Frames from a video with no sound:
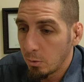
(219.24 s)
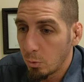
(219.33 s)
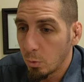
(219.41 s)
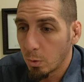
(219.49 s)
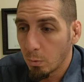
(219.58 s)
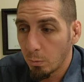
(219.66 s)

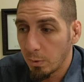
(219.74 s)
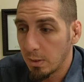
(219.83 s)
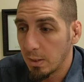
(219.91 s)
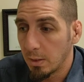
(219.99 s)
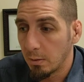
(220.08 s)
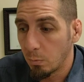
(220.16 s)
doing what we
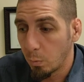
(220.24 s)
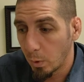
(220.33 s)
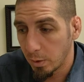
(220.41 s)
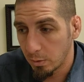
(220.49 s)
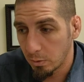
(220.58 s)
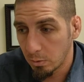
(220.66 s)
did
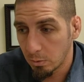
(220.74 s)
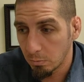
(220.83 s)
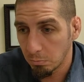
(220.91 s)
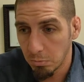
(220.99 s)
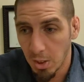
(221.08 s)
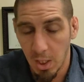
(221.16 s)
was
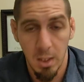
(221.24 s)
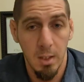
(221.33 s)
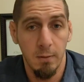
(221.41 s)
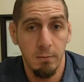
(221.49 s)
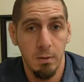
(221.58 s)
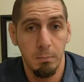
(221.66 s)
not
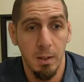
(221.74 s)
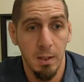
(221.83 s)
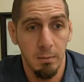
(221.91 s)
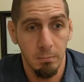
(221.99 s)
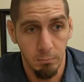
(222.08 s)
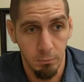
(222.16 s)
enough to
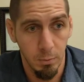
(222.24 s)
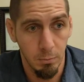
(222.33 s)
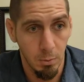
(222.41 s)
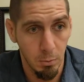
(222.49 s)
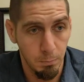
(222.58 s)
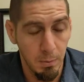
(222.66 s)
pay for
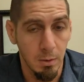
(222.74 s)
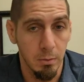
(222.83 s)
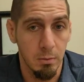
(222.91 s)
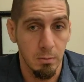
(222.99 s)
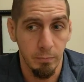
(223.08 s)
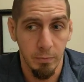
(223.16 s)
those
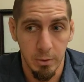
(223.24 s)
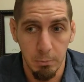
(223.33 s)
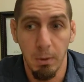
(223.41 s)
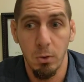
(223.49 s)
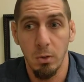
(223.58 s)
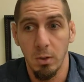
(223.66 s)
bills,
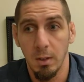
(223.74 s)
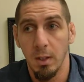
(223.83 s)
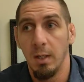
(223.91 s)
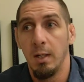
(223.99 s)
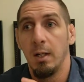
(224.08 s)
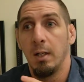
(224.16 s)
especially
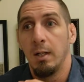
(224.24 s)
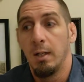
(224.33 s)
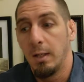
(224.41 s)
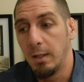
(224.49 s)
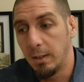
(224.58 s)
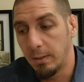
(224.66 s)

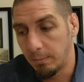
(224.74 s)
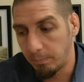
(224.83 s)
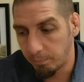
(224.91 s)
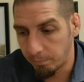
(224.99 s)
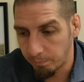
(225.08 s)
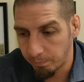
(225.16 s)

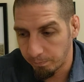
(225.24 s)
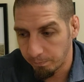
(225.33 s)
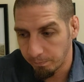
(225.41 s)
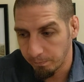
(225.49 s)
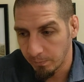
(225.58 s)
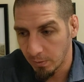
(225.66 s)
when
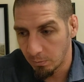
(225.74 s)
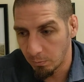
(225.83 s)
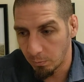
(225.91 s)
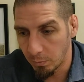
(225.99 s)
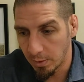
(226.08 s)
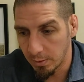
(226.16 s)

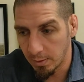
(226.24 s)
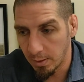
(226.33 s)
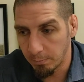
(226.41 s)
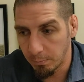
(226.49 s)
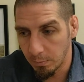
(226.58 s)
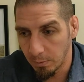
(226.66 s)
we ended
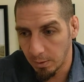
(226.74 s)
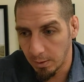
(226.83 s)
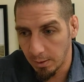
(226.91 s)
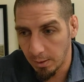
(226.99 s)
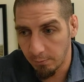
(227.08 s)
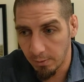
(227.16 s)
up
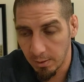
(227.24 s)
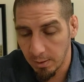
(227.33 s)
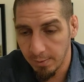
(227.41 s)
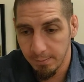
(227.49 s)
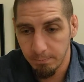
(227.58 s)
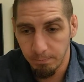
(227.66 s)
having a
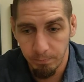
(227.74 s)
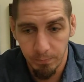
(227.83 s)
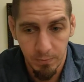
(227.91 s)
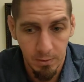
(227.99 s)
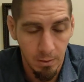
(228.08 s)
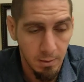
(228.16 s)
kid.
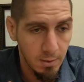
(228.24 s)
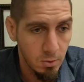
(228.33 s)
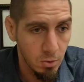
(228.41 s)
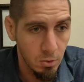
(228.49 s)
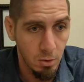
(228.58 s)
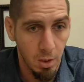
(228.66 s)
That
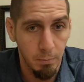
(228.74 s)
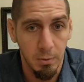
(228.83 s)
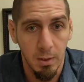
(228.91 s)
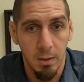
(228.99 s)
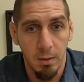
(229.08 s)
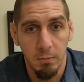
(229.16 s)
just
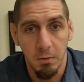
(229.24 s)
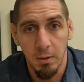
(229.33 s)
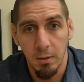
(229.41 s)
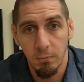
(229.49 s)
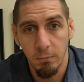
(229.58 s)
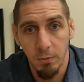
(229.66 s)
complicated
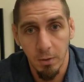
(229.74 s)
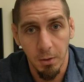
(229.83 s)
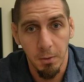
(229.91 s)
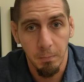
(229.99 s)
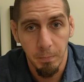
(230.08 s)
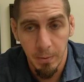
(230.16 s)
everything even
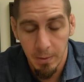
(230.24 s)
further.